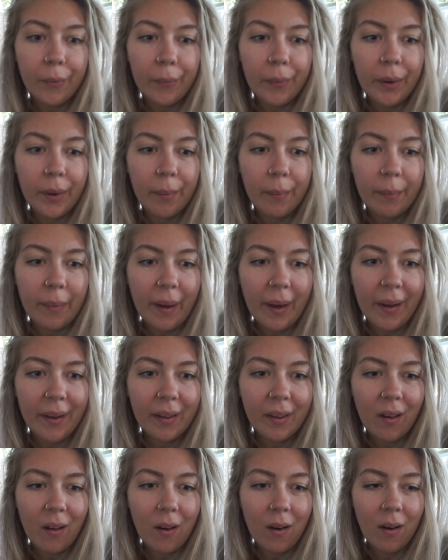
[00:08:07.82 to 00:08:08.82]
we are
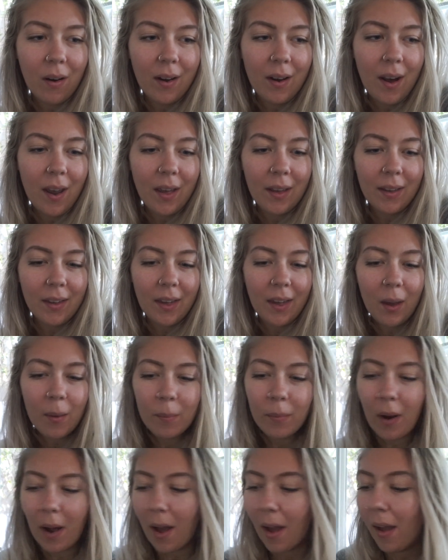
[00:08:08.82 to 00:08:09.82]
back on
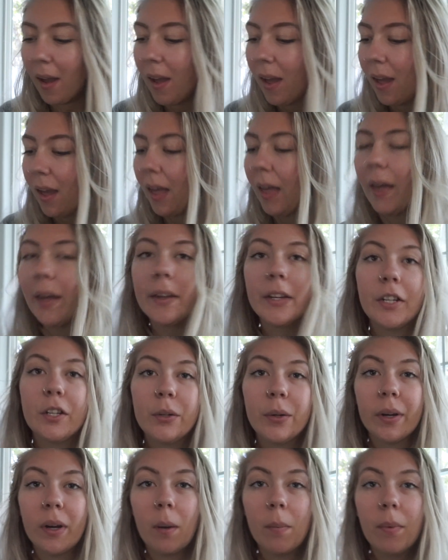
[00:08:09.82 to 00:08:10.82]
camera. I had to
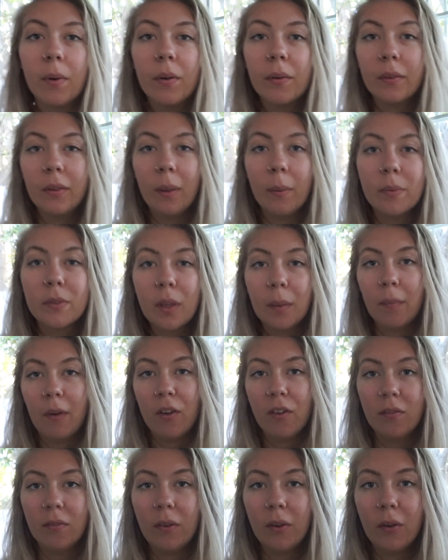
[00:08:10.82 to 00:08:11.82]
do a couple of clips on
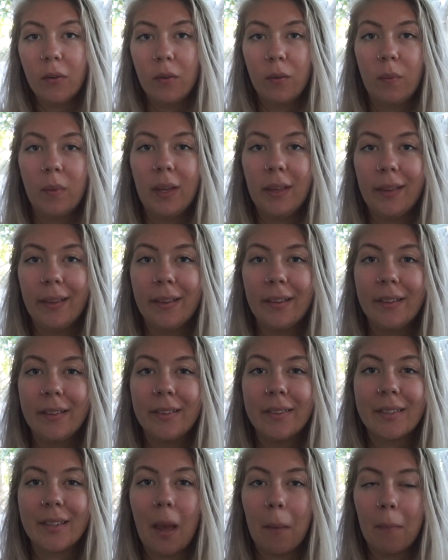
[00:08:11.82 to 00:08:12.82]
my phone because
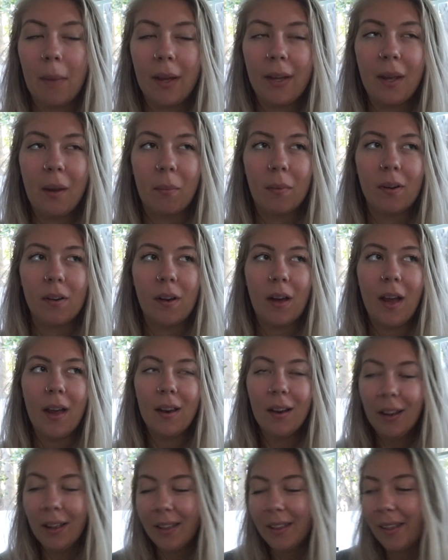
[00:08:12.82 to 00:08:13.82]
my camera
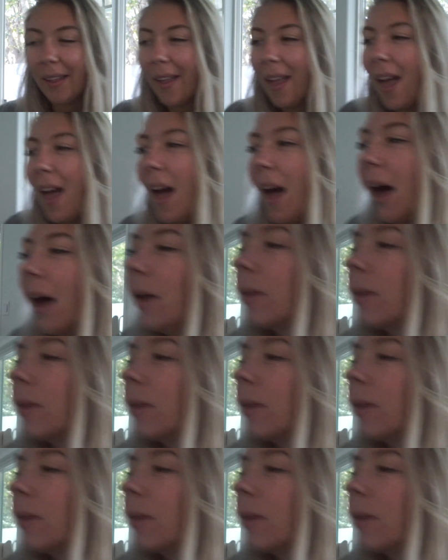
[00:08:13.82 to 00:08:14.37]
died. I